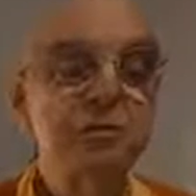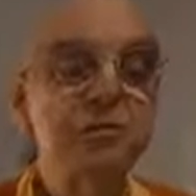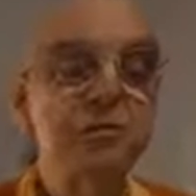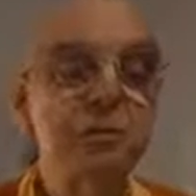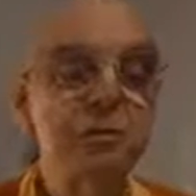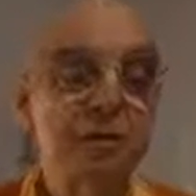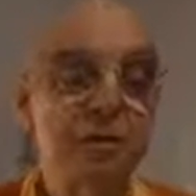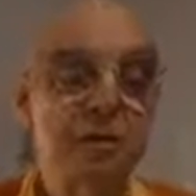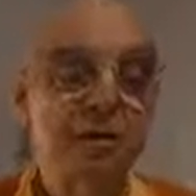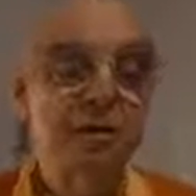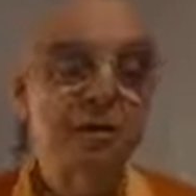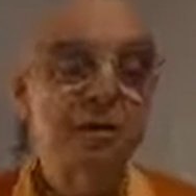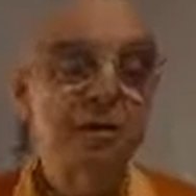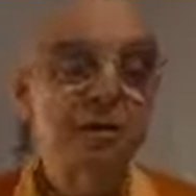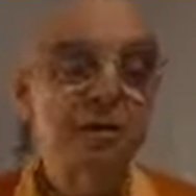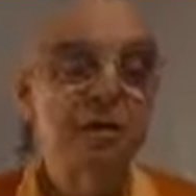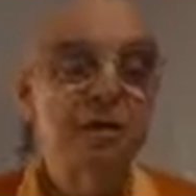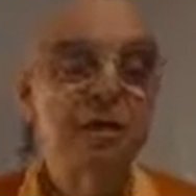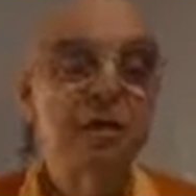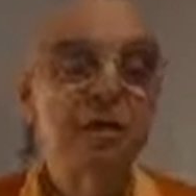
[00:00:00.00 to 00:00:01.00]
of the Lord
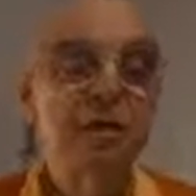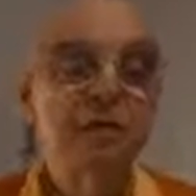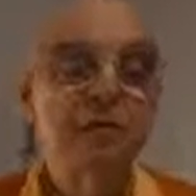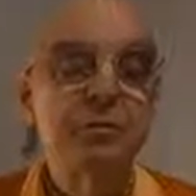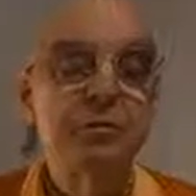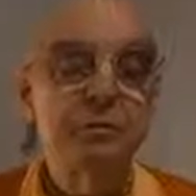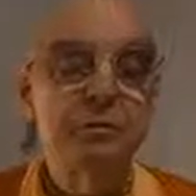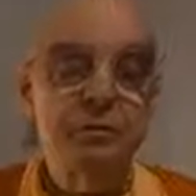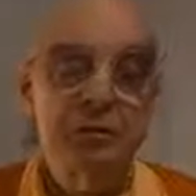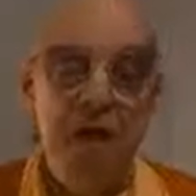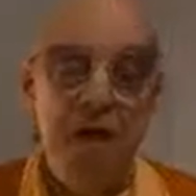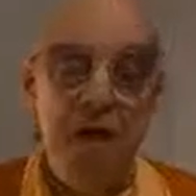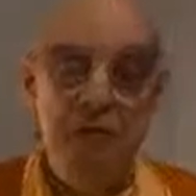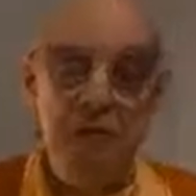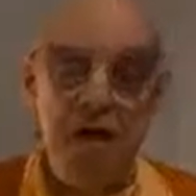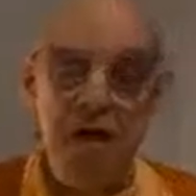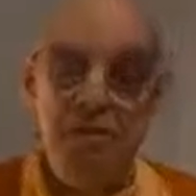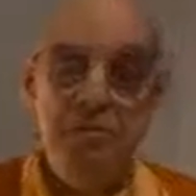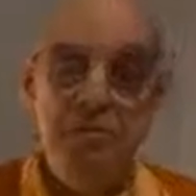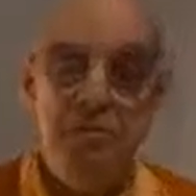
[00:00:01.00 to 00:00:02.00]
under the
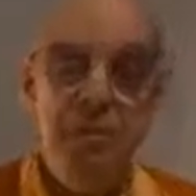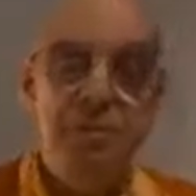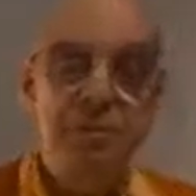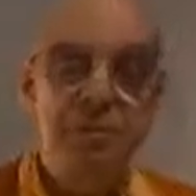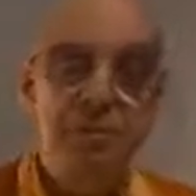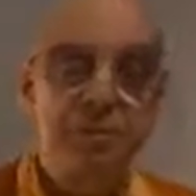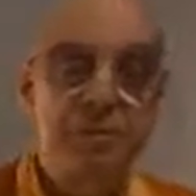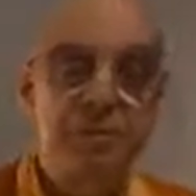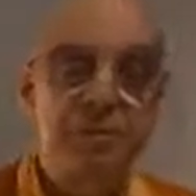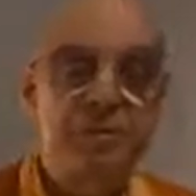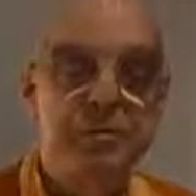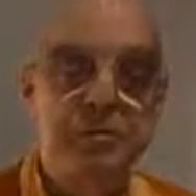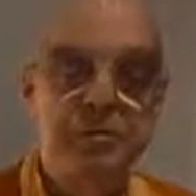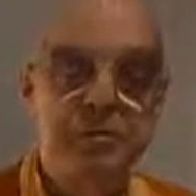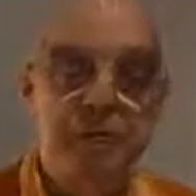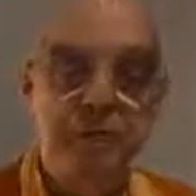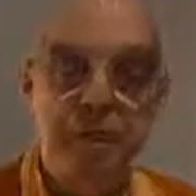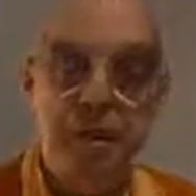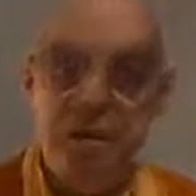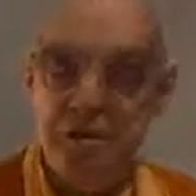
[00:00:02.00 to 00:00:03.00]
direction of the
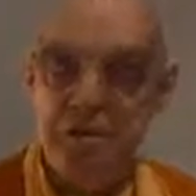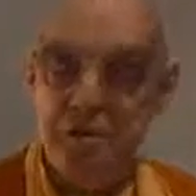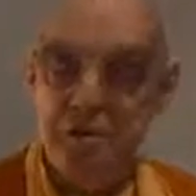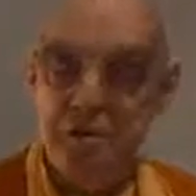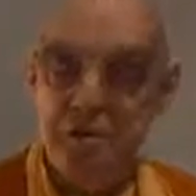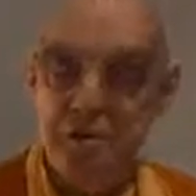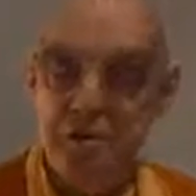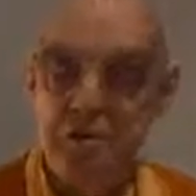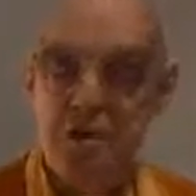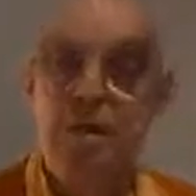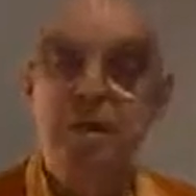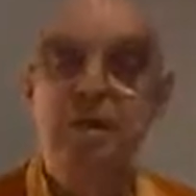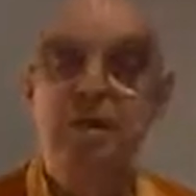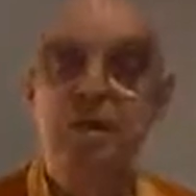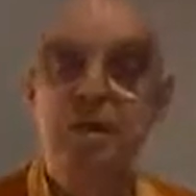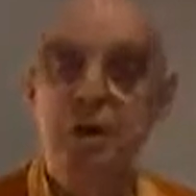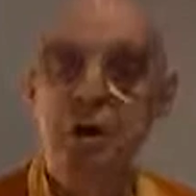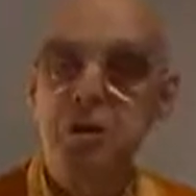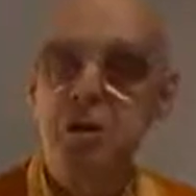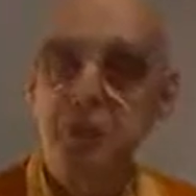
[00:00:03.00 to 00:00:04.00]
spiritual master
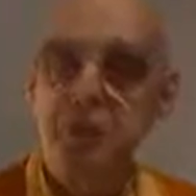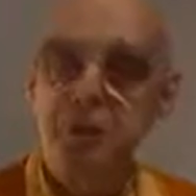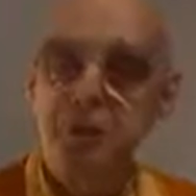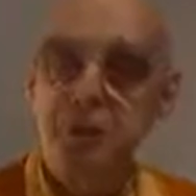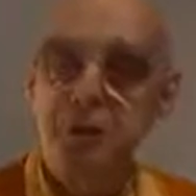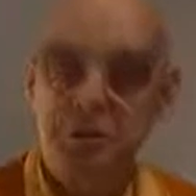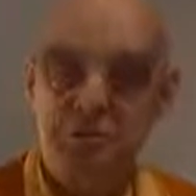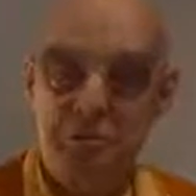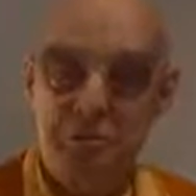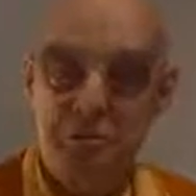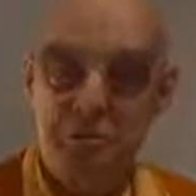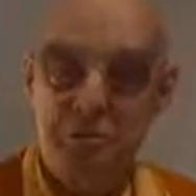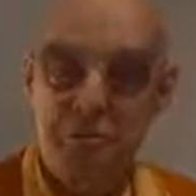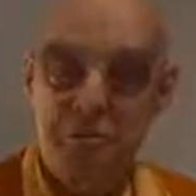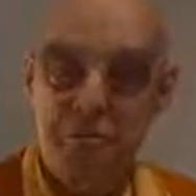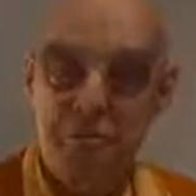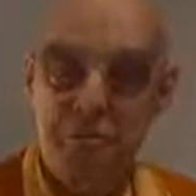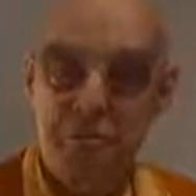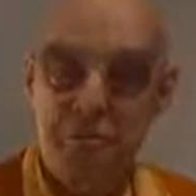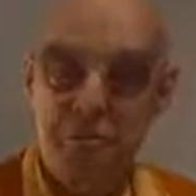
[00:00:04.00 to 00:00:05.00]
are spiritual.
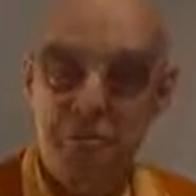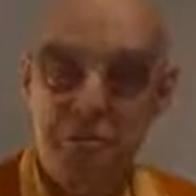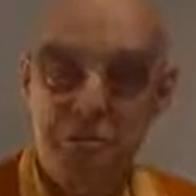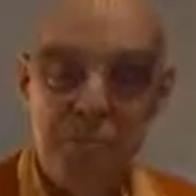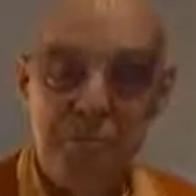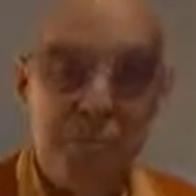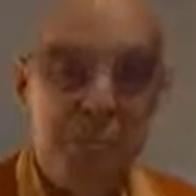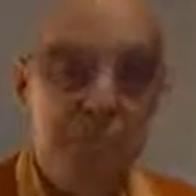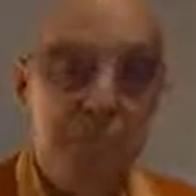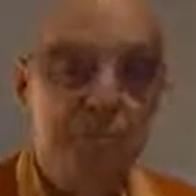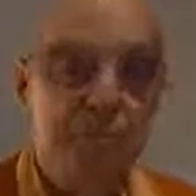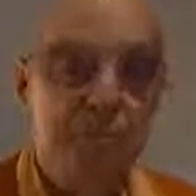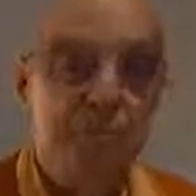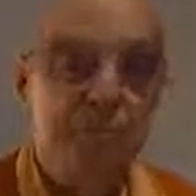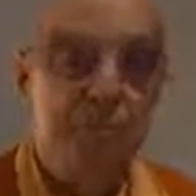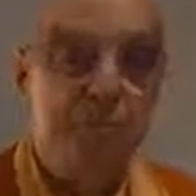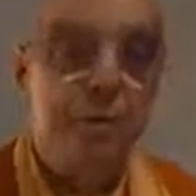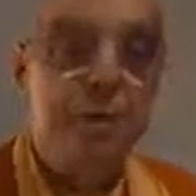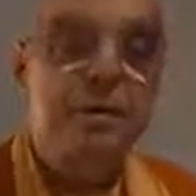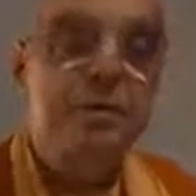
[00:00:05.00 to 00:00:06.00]

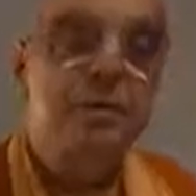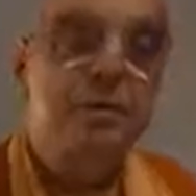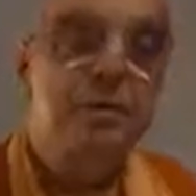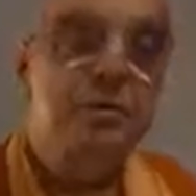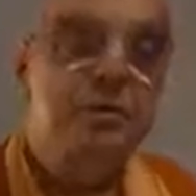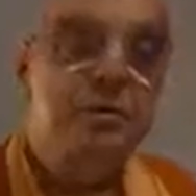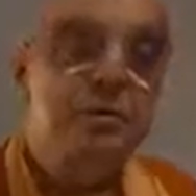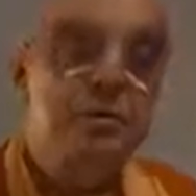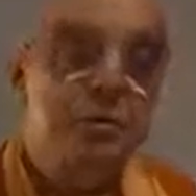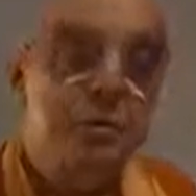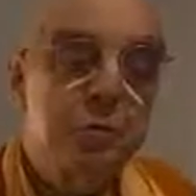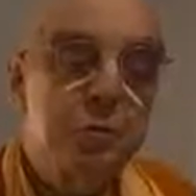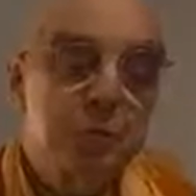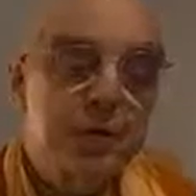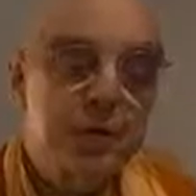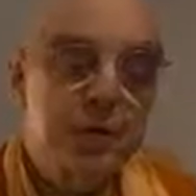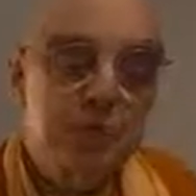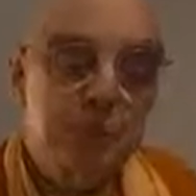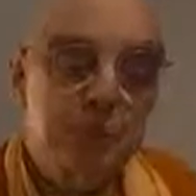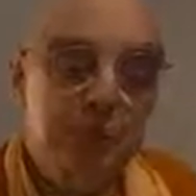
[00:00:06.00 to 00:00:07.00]
But for a person to
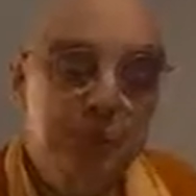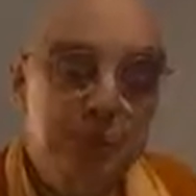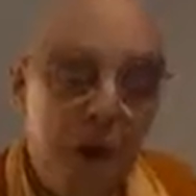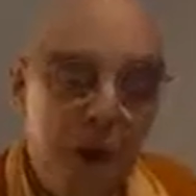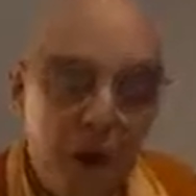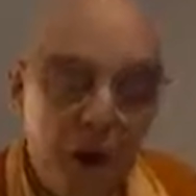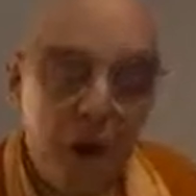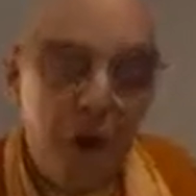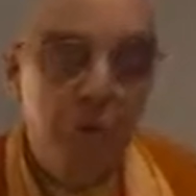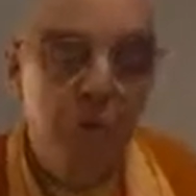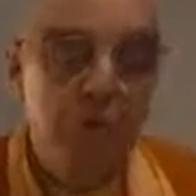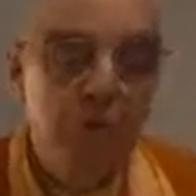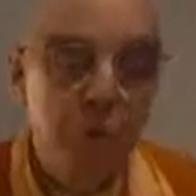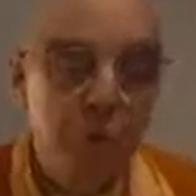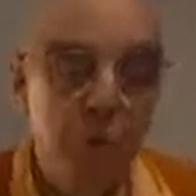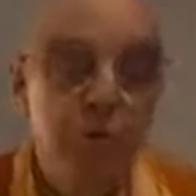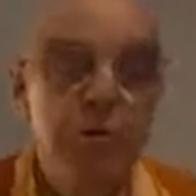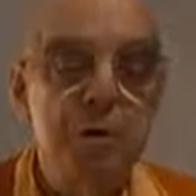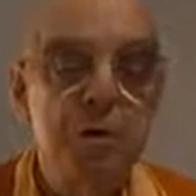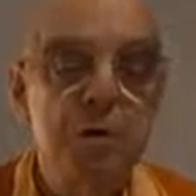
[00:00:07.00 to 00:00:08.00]
disregard the
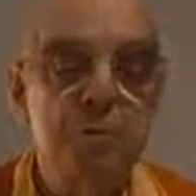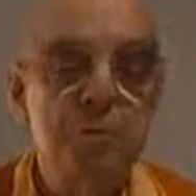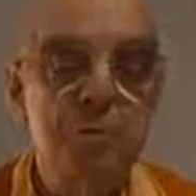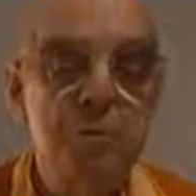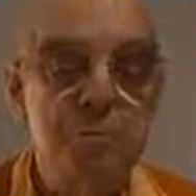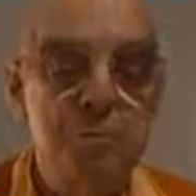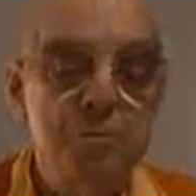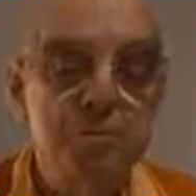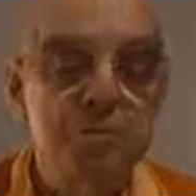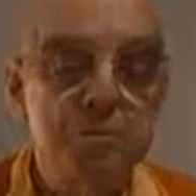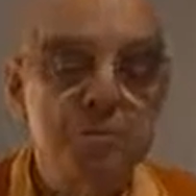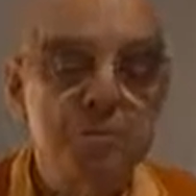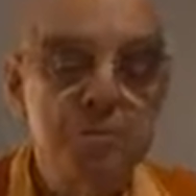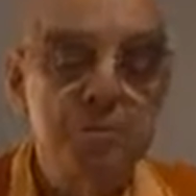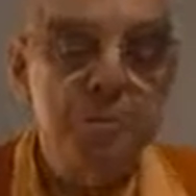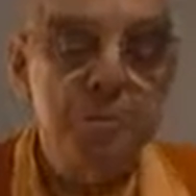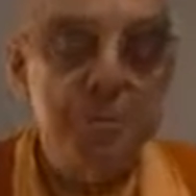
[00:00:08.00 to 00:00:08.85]
order of the spiritual